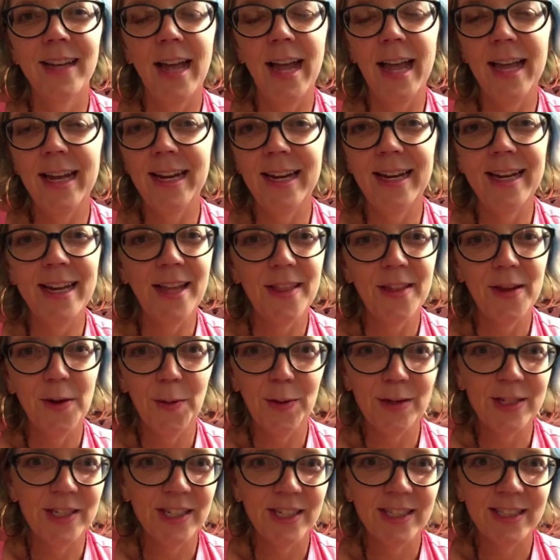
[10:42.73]
and any other
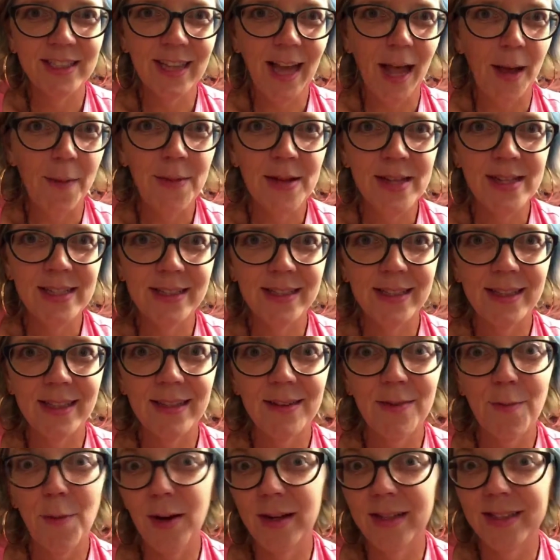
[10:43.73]
questions, comments,
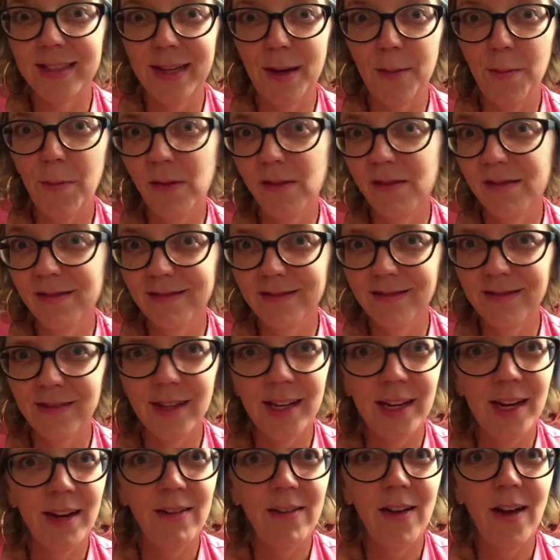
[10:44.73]
you want a sample,
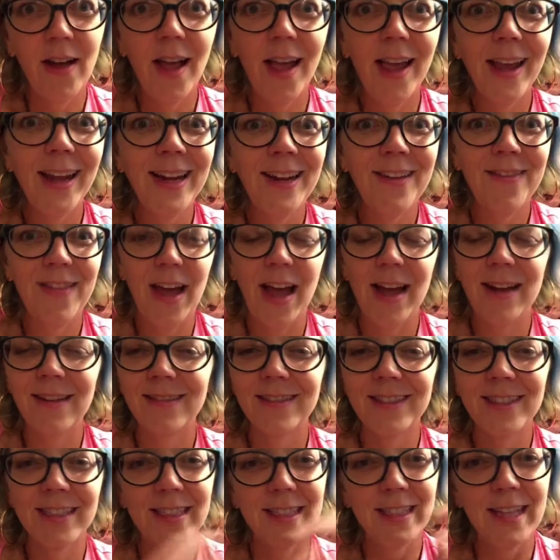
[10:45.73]
you know, any of that,
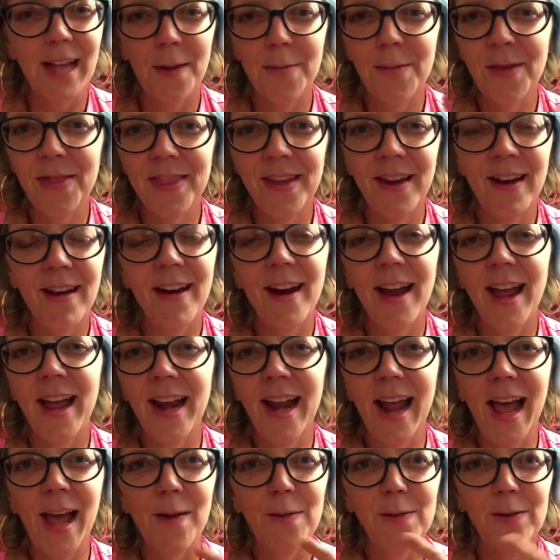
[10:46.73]
just comment there
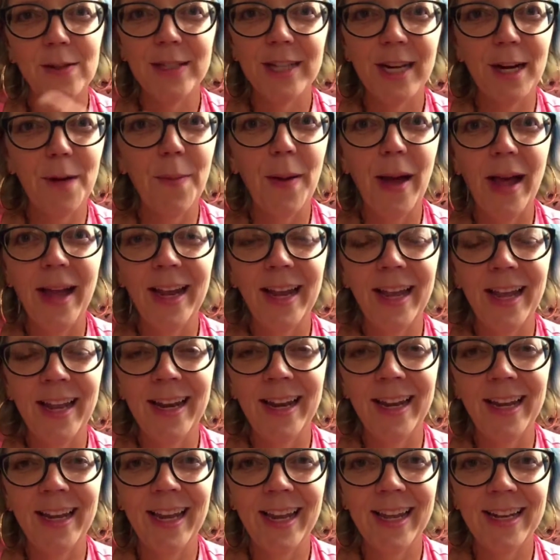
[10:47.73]
and I will check back in
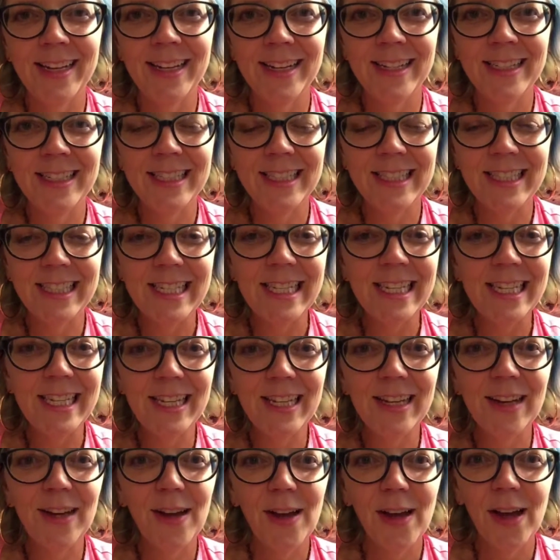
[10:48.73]
again and
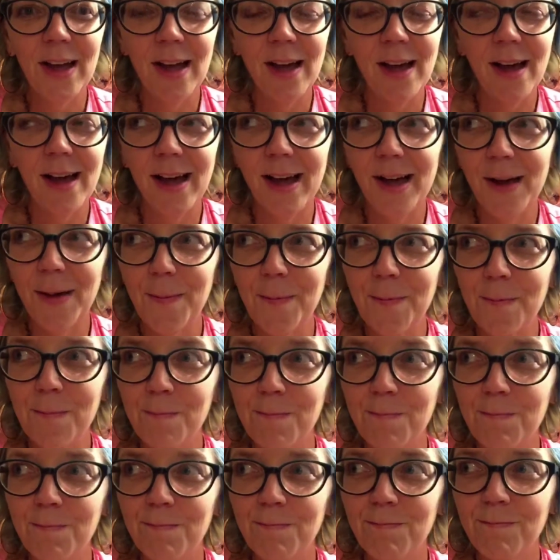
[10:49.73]
see
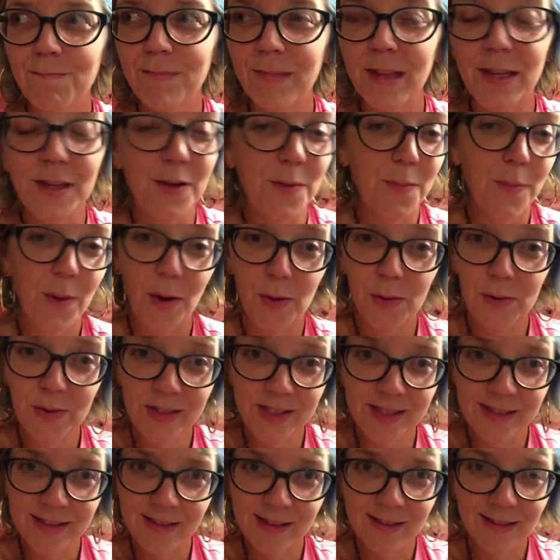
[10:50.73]
your
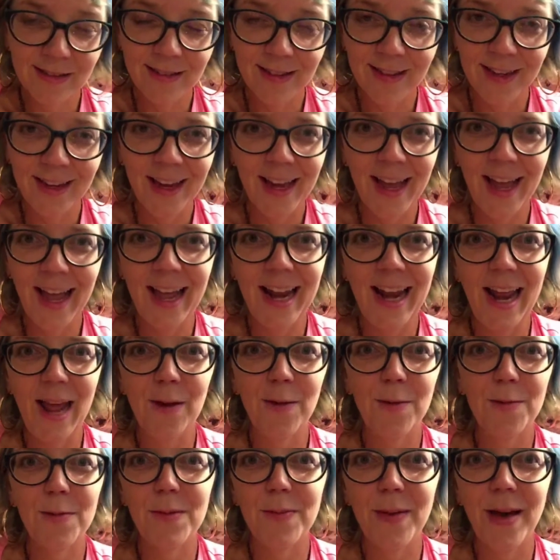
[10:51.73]
posts, and I
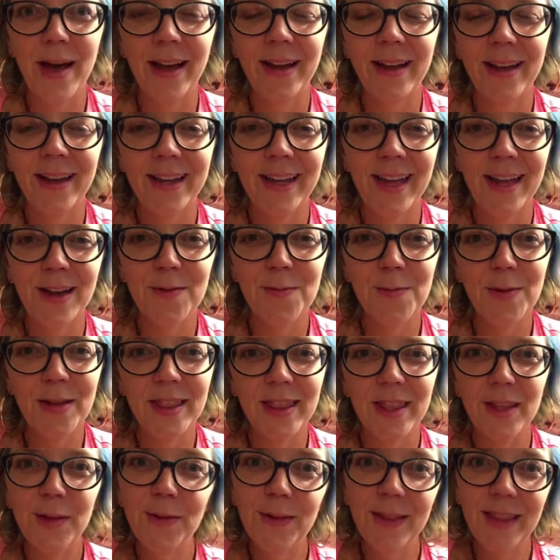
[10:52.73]
will be back again
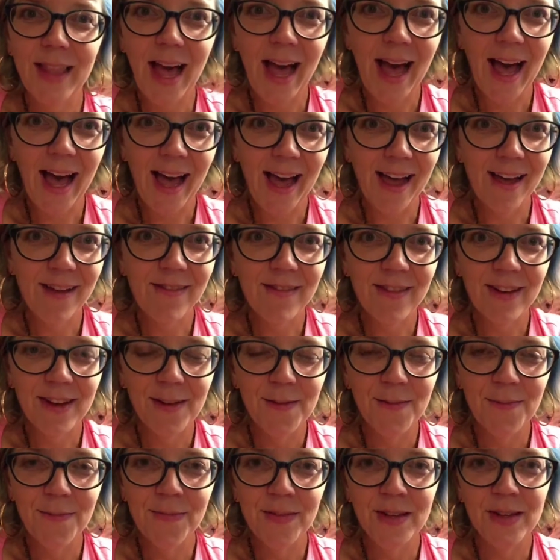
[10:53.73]
with you live
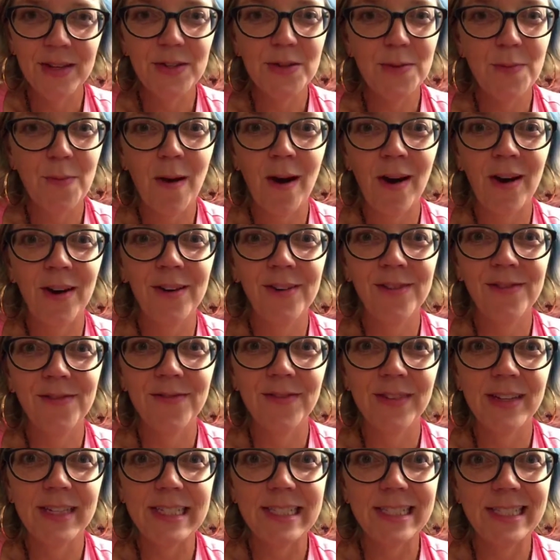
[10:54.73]
tomorrow,
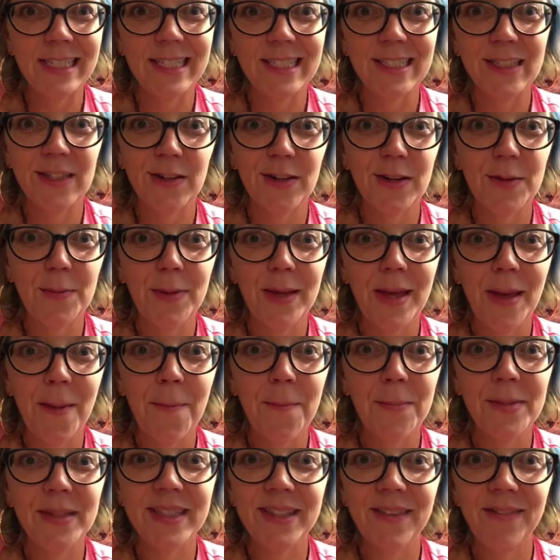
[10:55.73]
6:30 p.m.
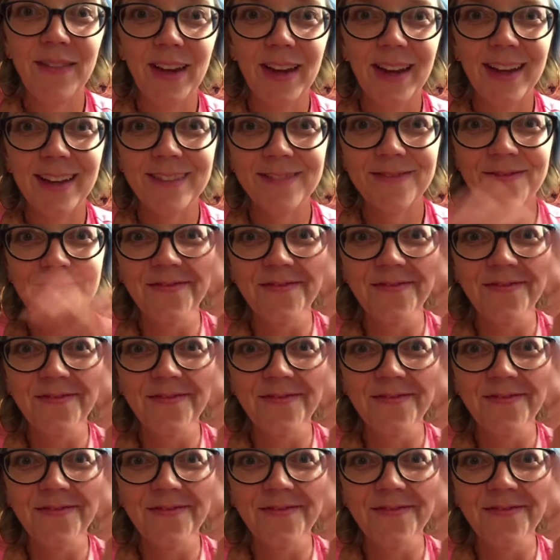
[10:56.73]
Pacific.